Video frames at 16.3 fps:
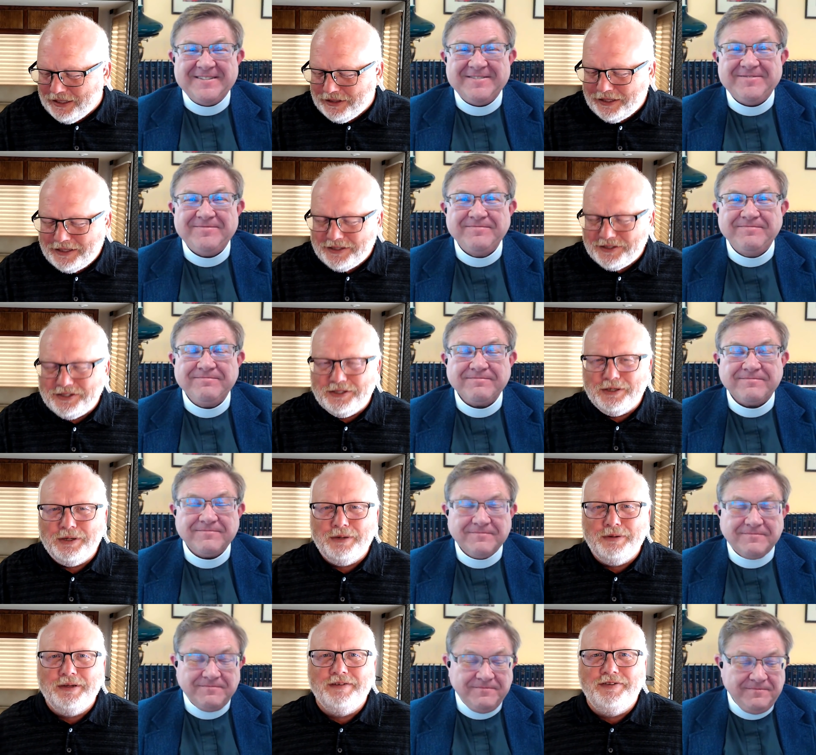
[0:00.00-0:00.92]
Speaker 1: Let us
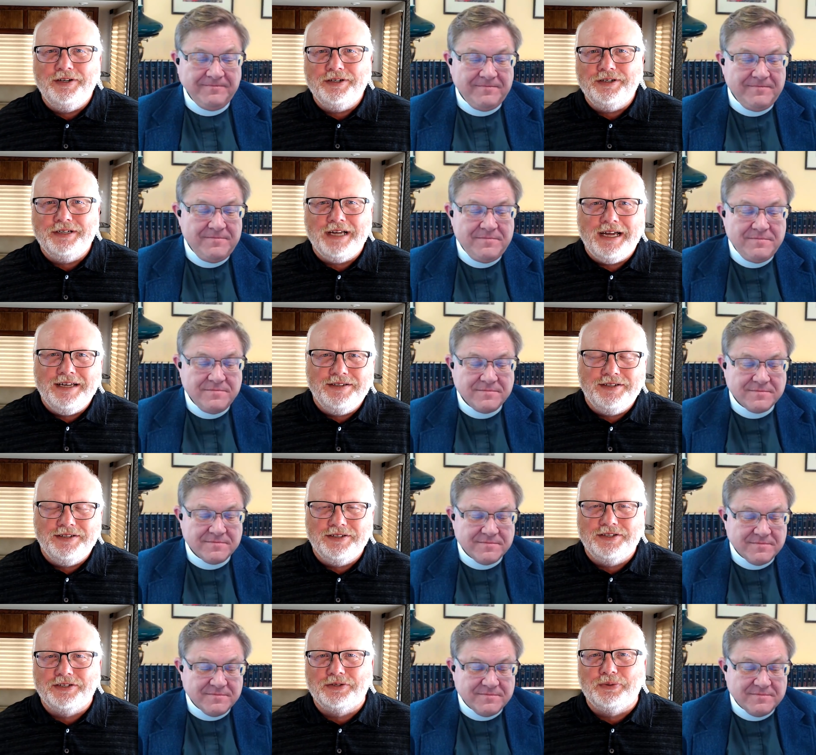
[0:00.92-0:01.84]
know if your
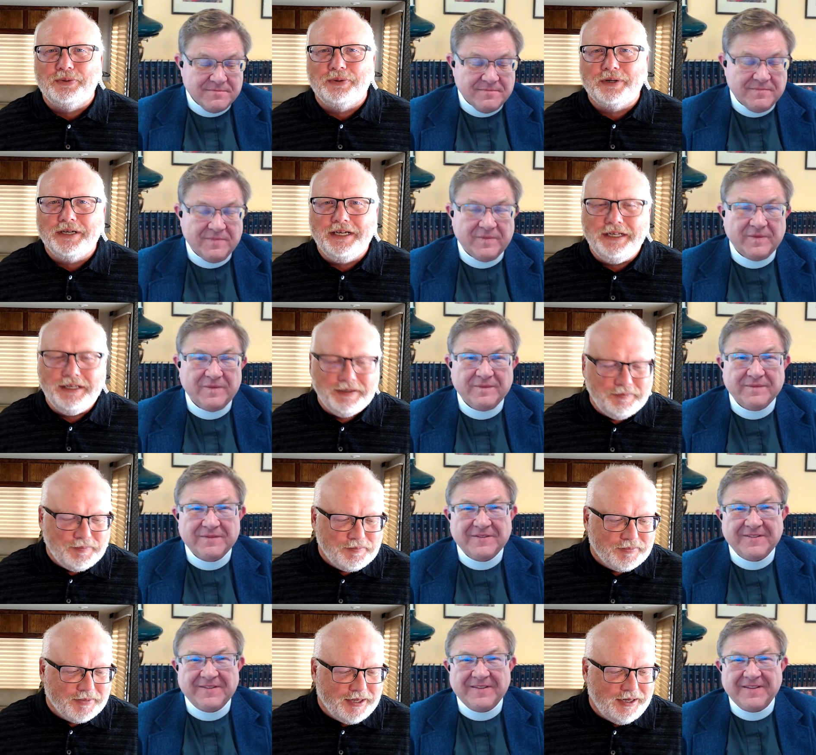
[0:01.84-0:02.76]
diocese is working
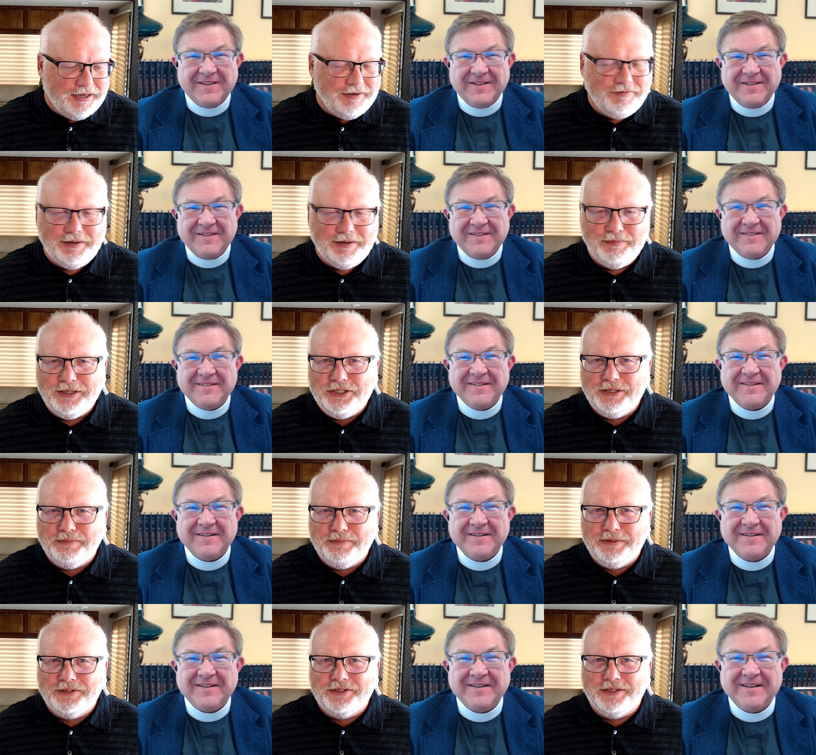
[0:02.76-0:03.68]
Uh, if your
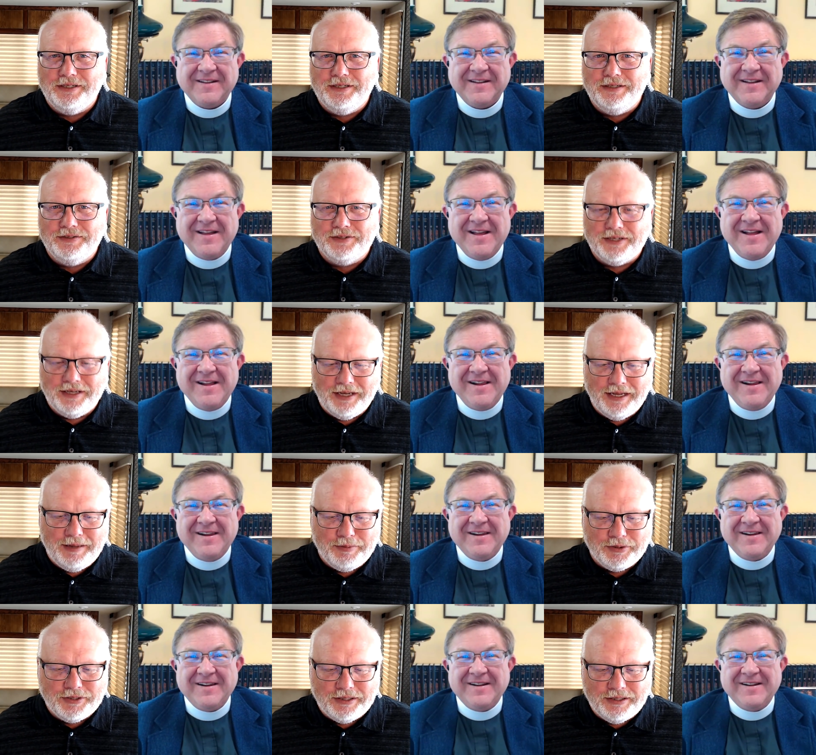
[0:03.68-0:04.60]
bishop is is uh,
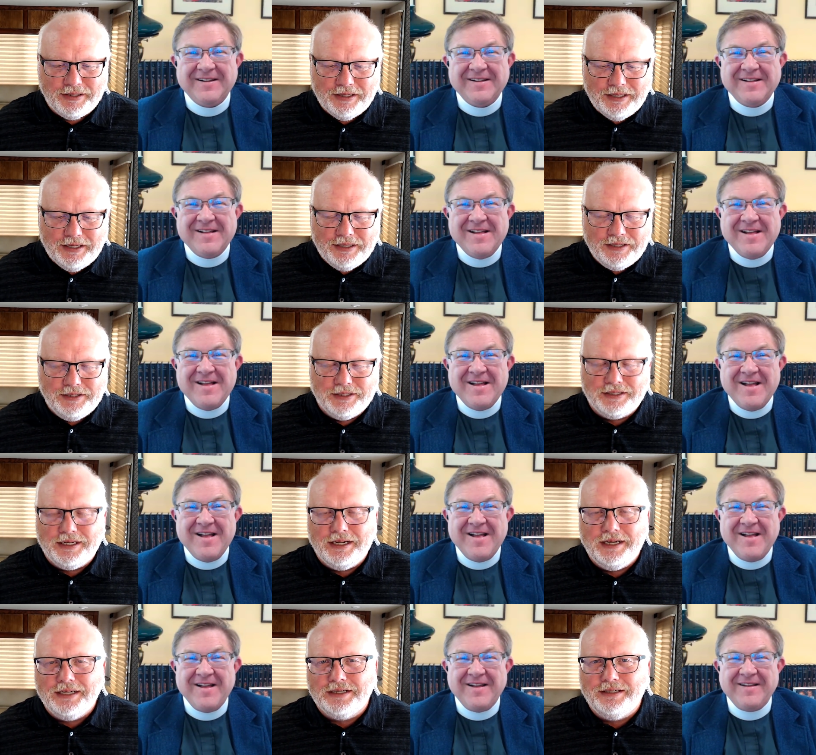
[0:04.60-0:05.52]
able to to
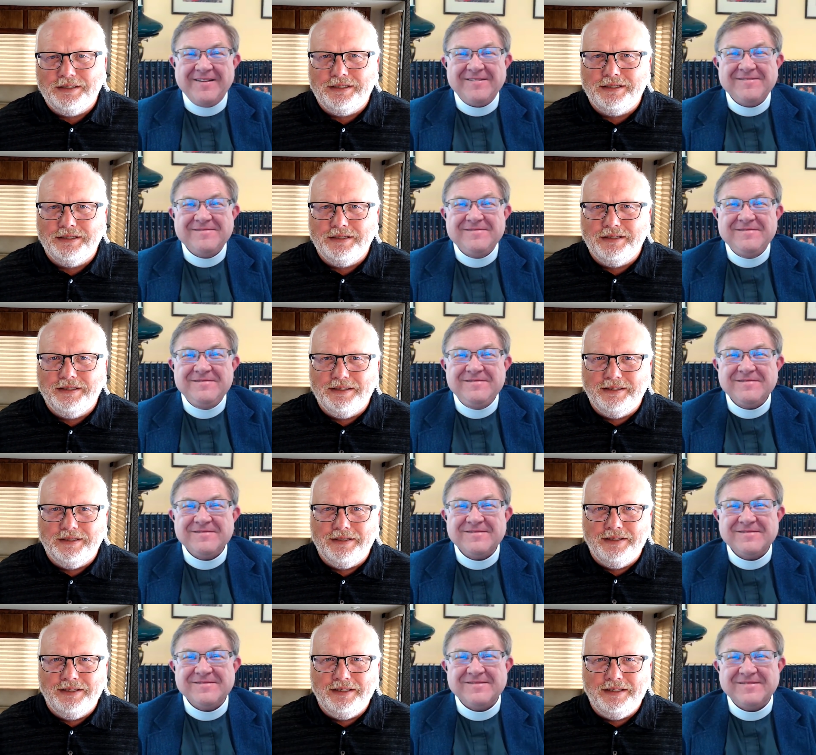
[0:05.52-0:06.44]
conquer
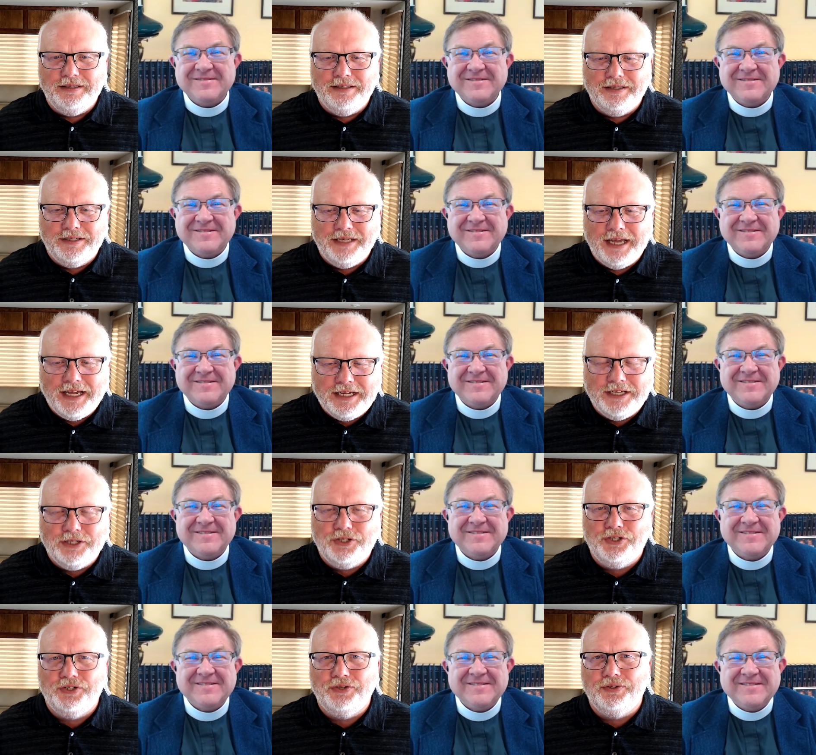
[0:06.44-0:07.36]
the, the the tech
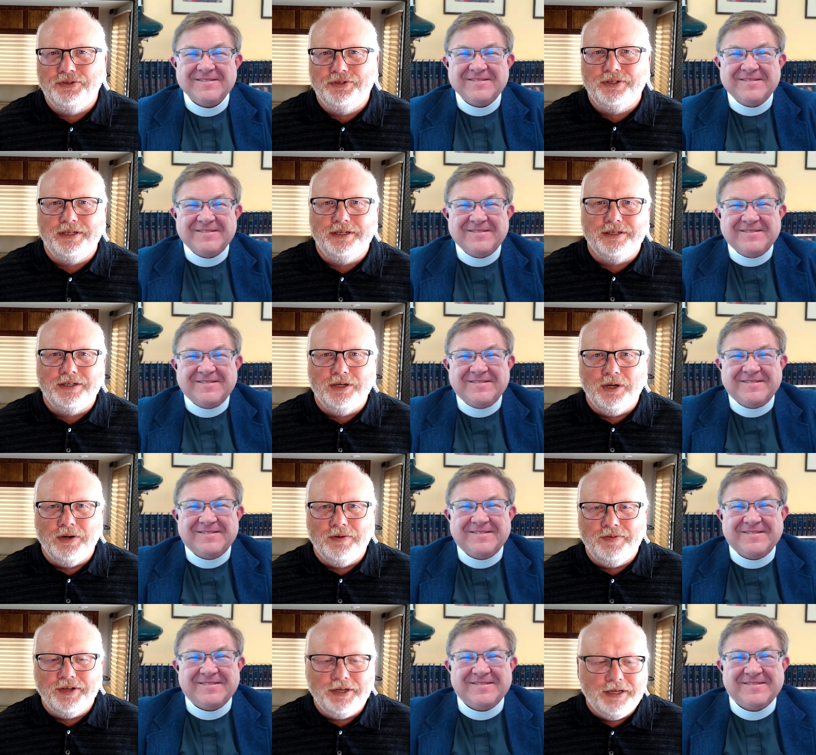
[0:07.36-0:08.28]
issues in
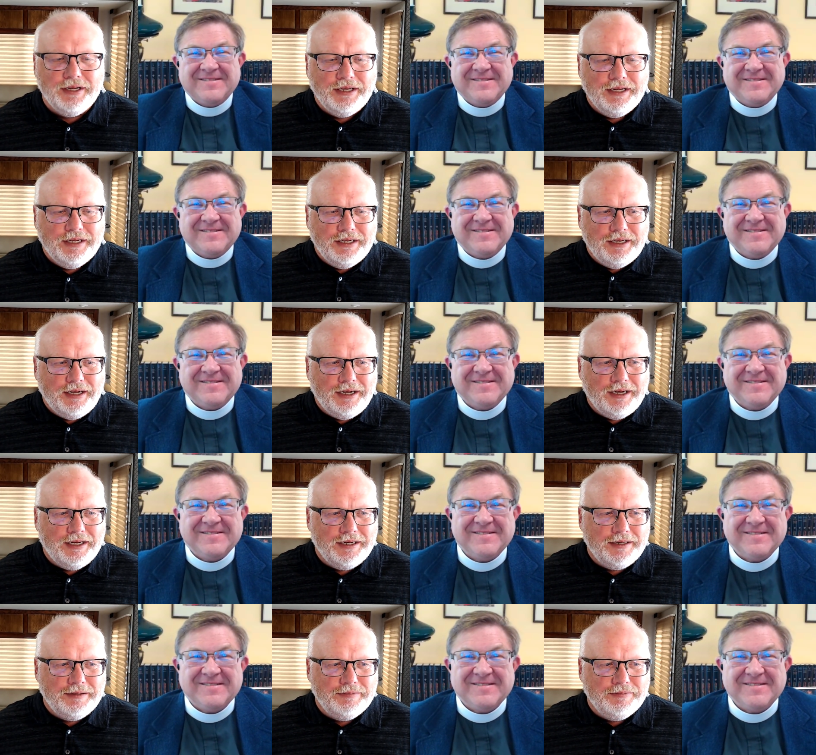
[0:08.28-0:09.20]
COVID,
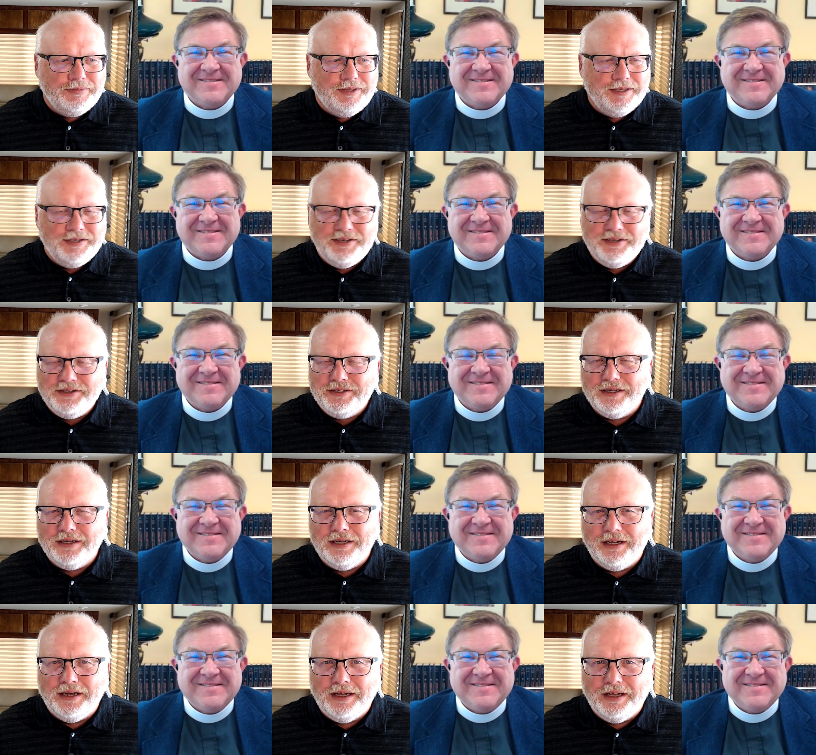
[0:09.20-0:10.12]
um, this is
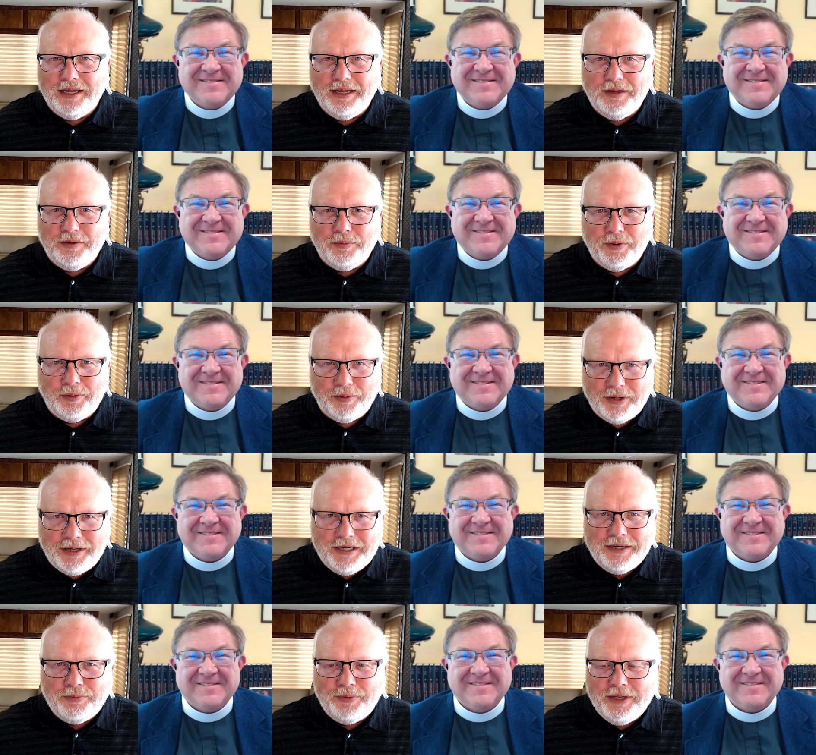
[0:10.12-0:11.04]

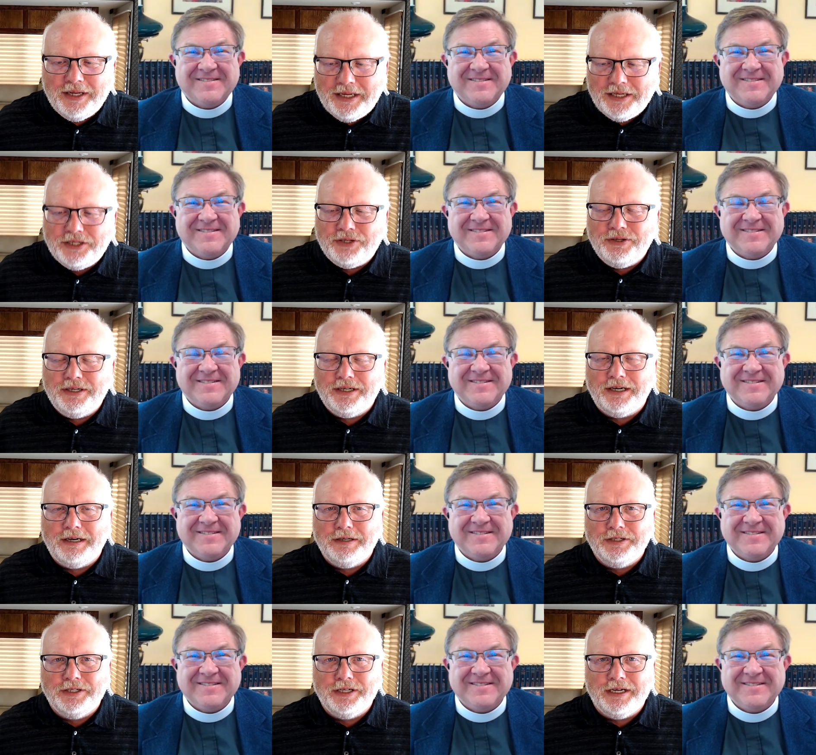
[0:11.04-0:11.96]
we're re-entering a
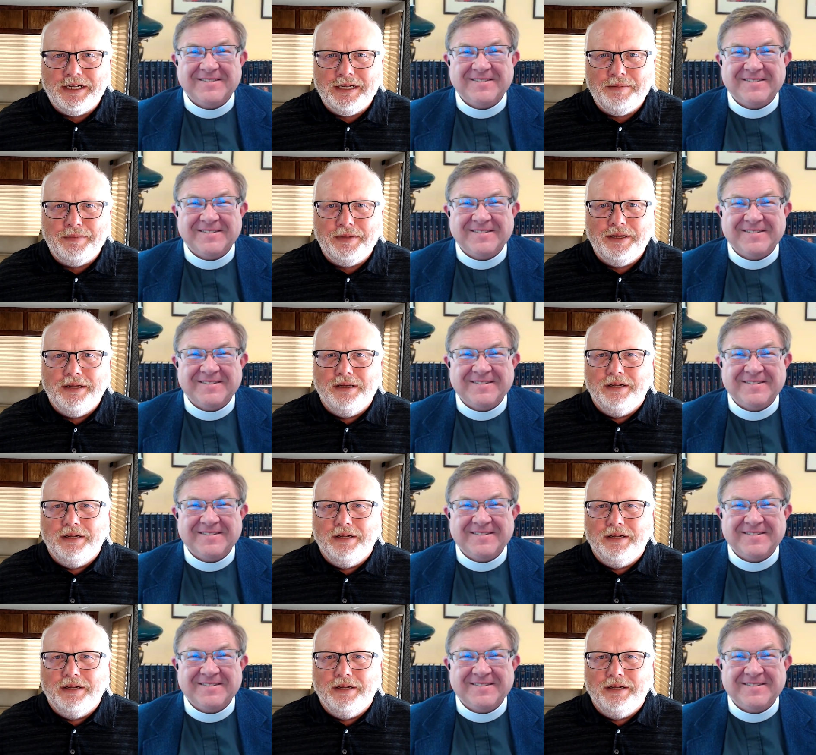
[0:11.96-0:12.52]
hard time.